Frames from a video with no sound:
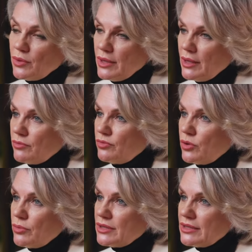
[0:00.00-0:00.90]
I
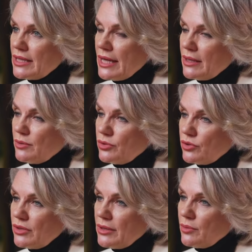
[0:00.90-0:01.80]
formed this lineup
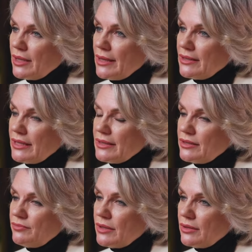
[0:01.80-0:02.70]
using my
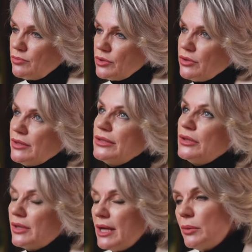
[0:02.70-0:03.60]
extensive experience
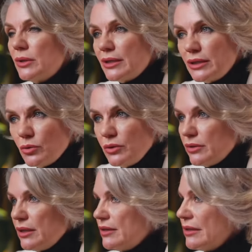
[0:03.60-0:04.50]
collaborating with
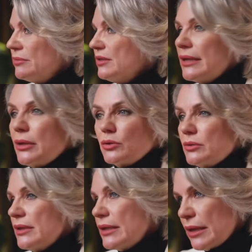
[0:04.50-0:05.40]
various brands
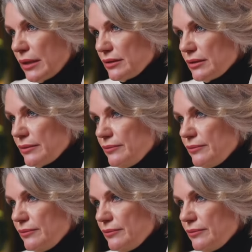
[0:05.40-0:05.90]
over the years.